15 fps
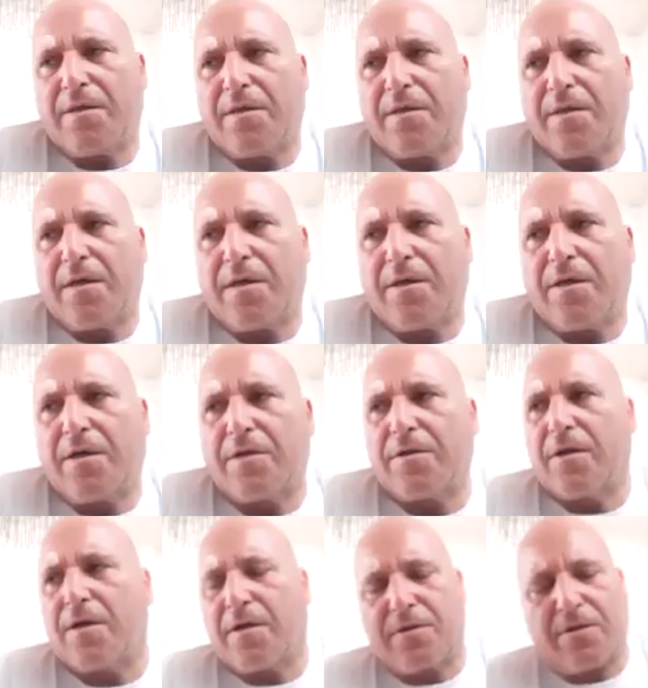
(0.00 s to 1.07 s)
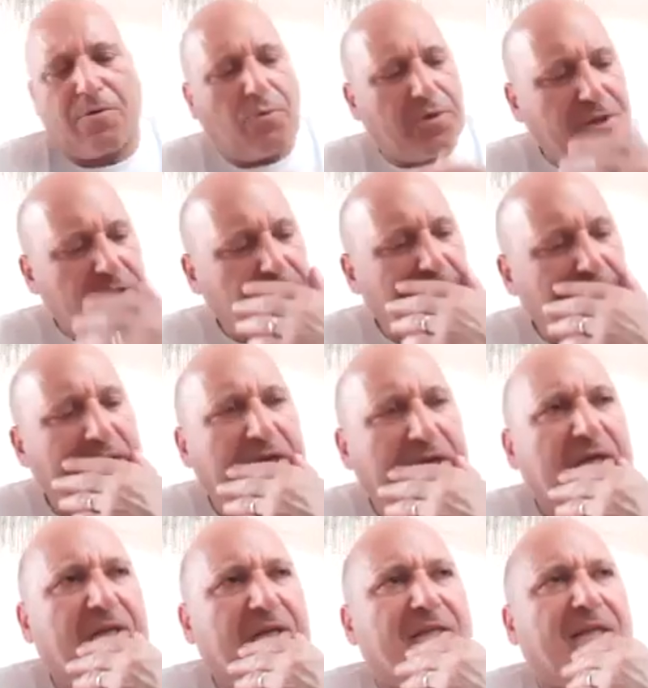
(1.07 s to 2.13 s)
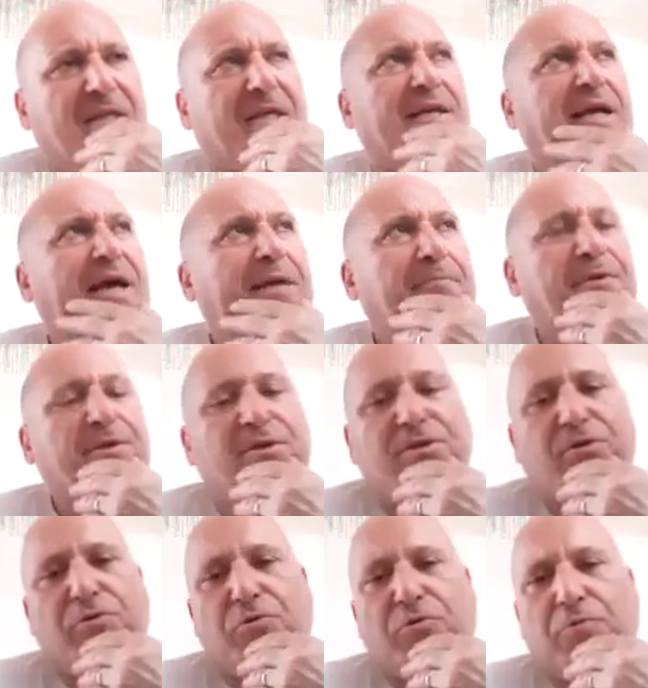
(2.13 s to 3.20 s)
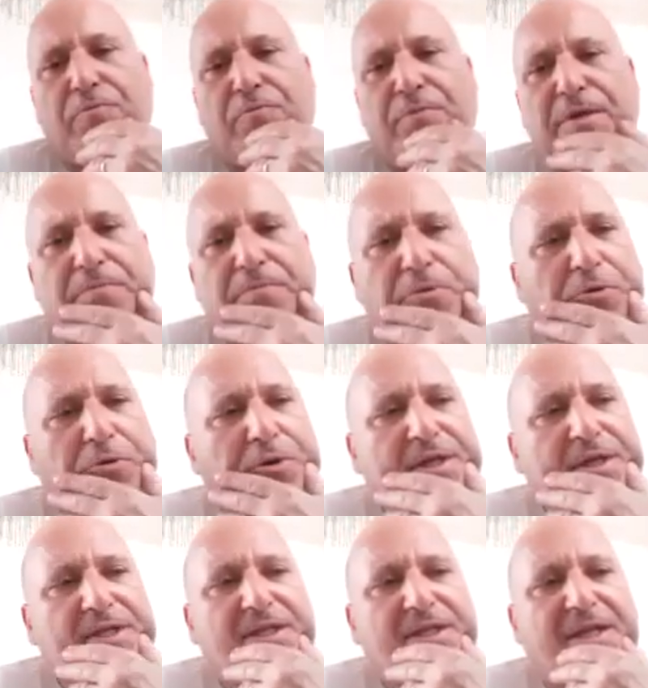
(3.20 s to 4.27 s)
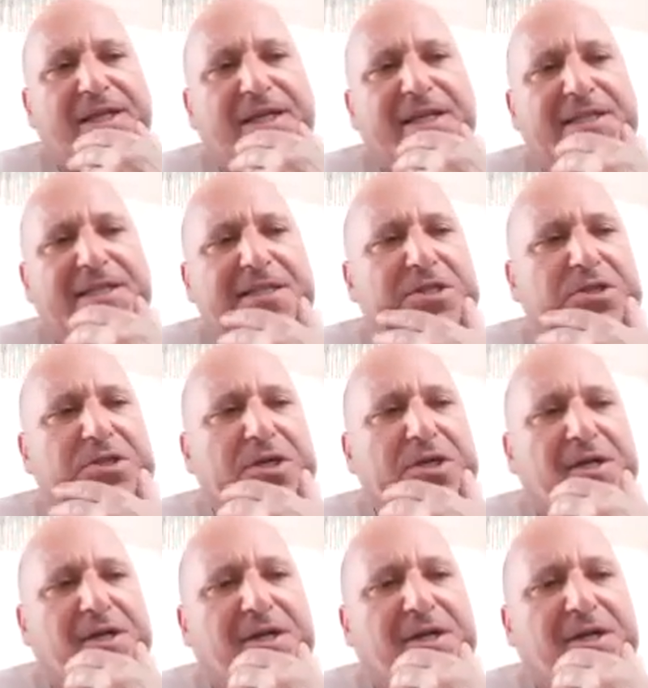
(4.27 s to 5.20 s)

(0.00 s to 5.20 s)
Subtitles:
The worst thing is that can happen to people is they get stuck